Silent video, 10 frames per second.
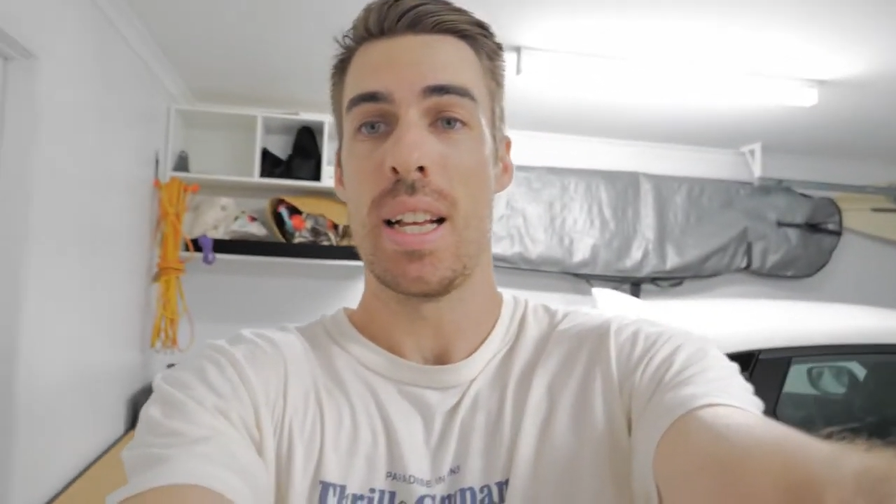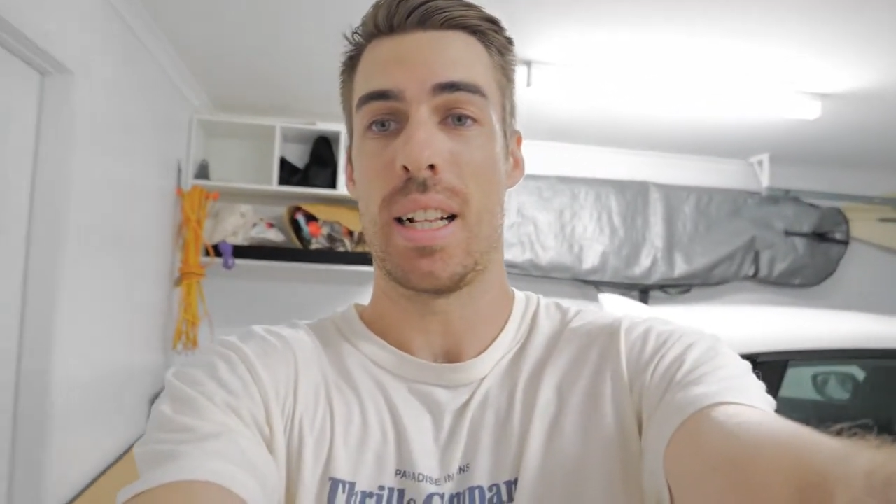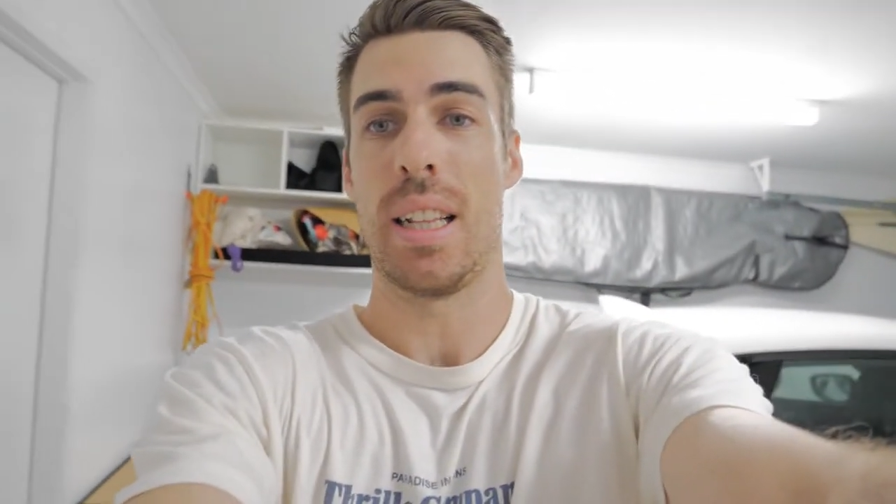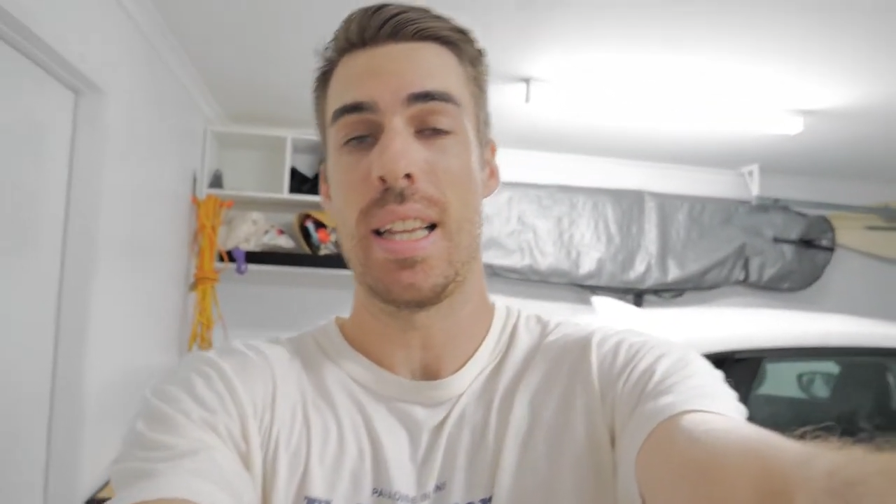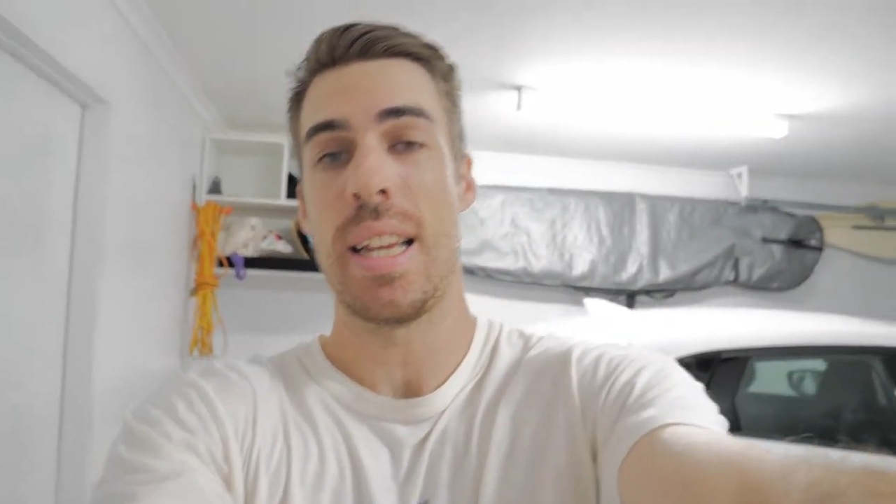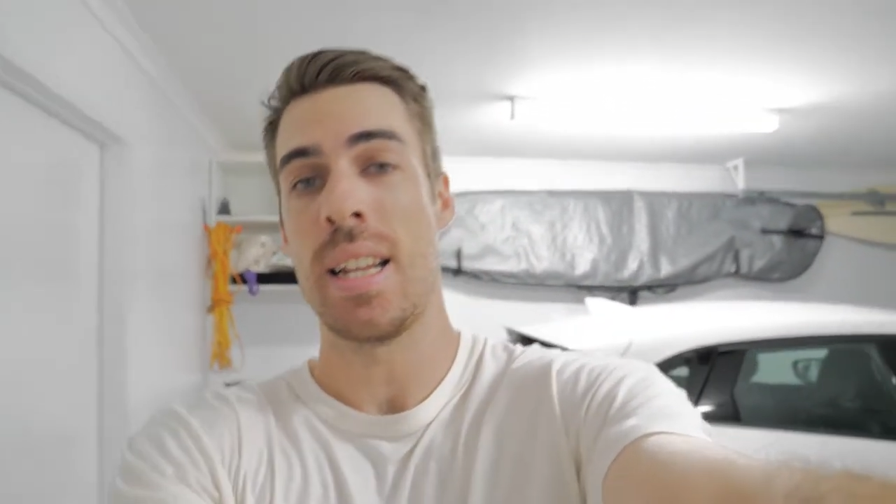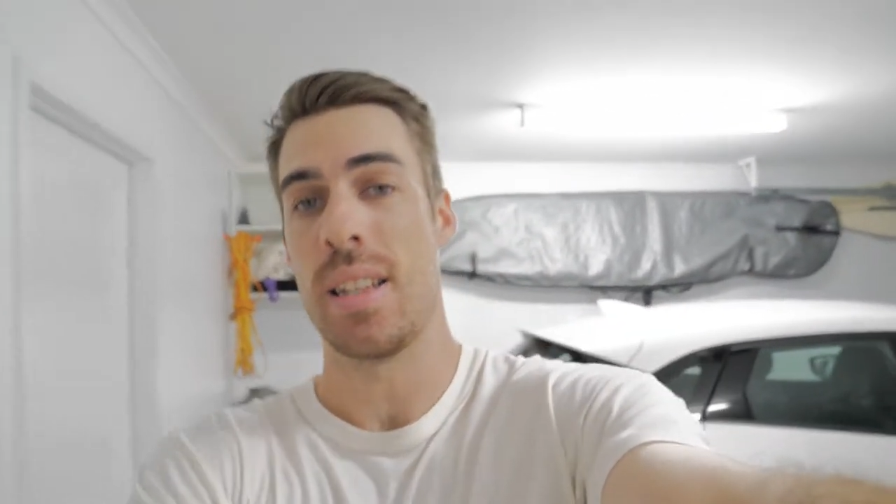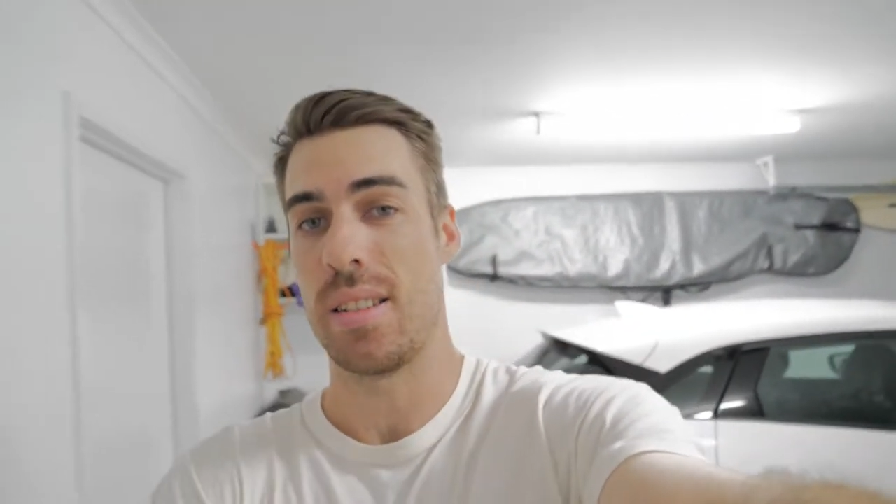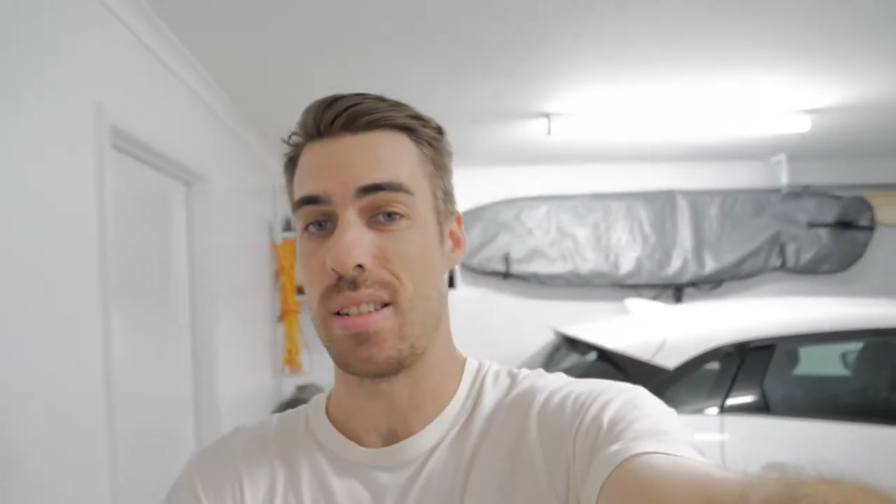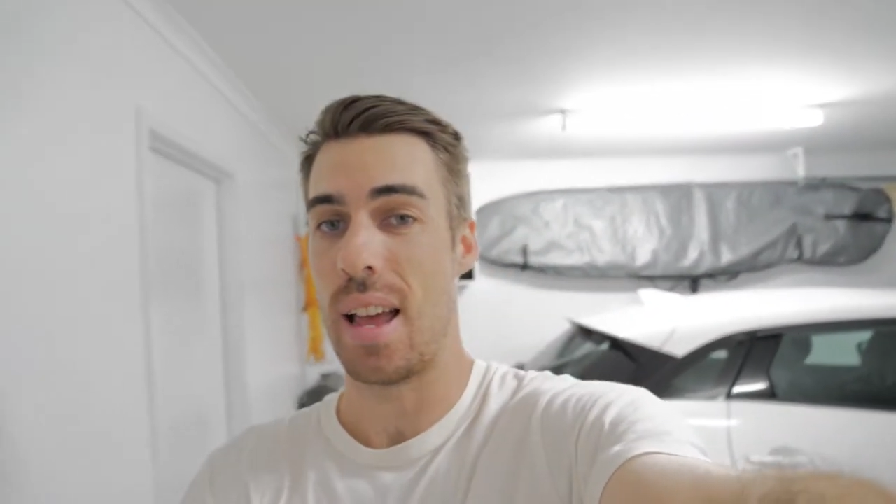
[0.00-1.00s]

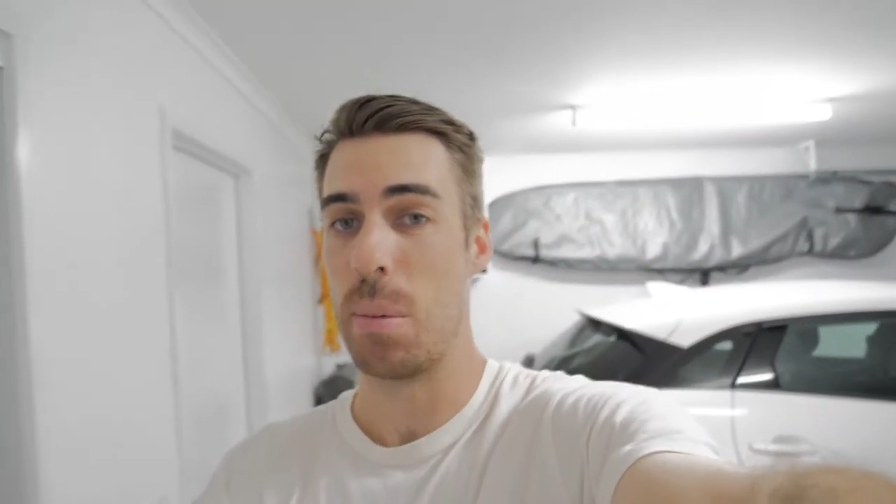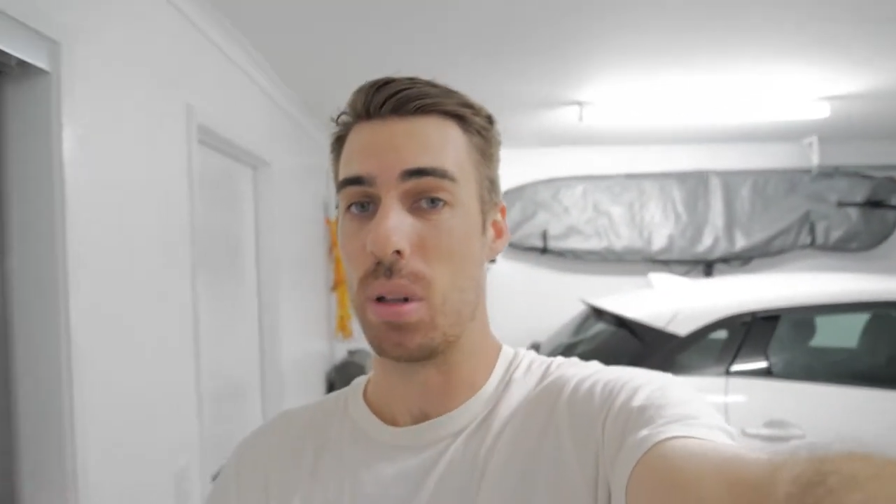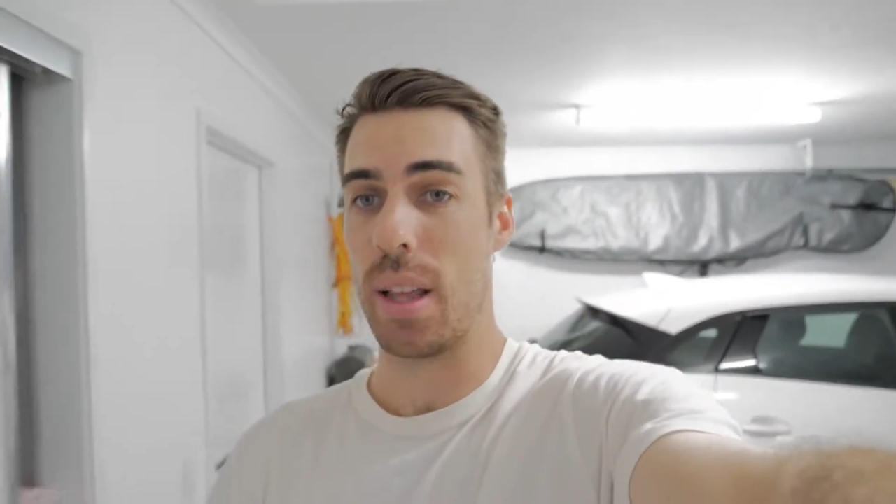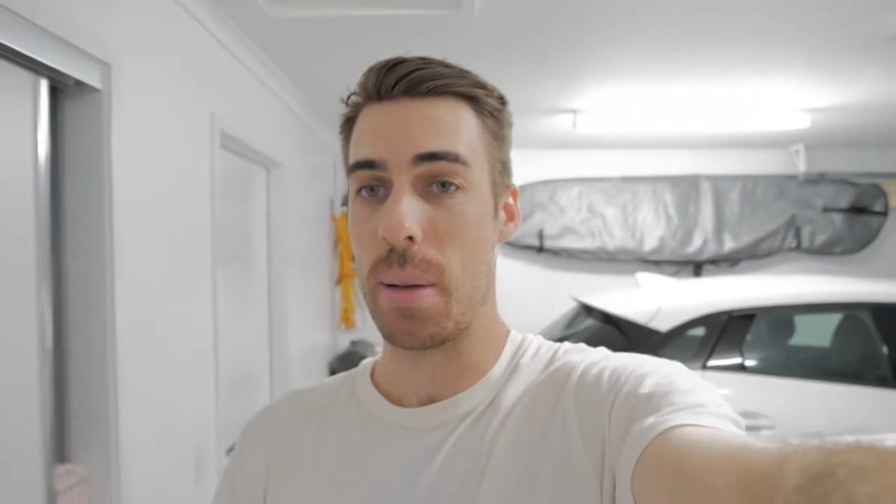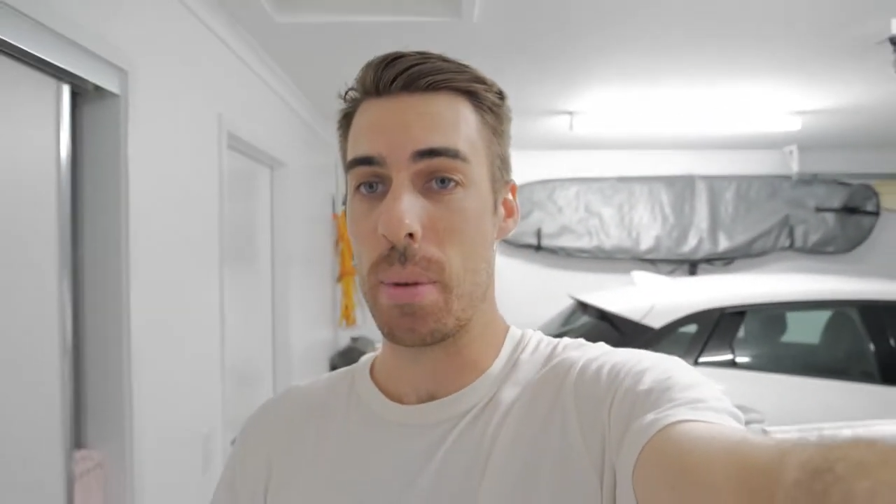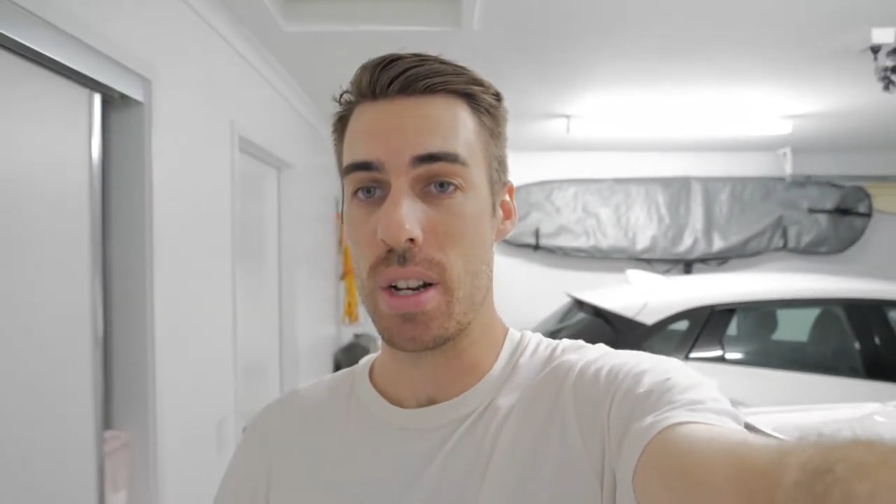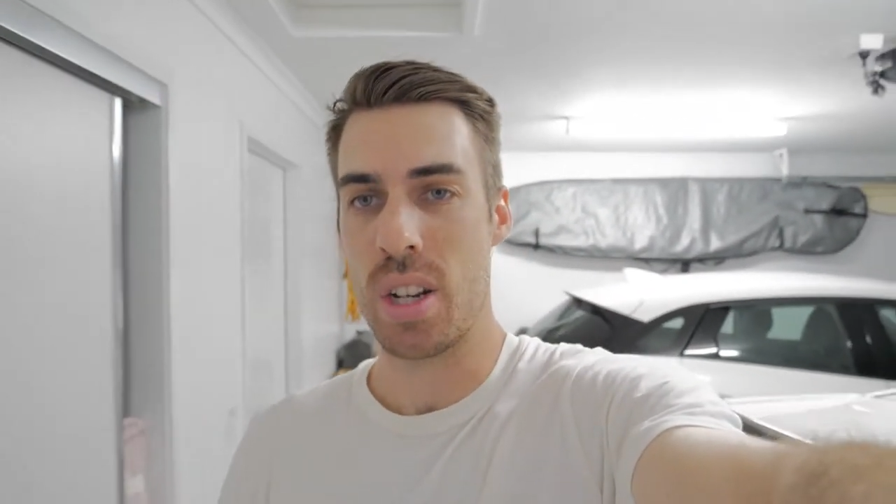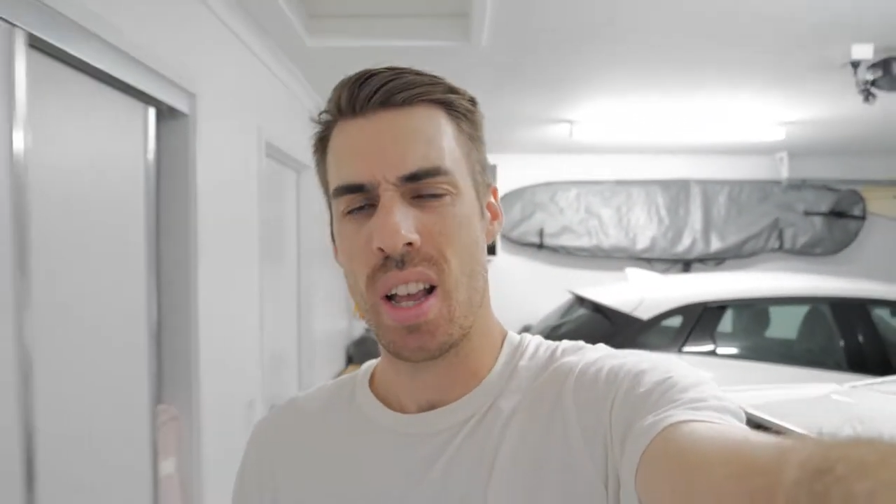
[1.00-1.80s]
clean, stable image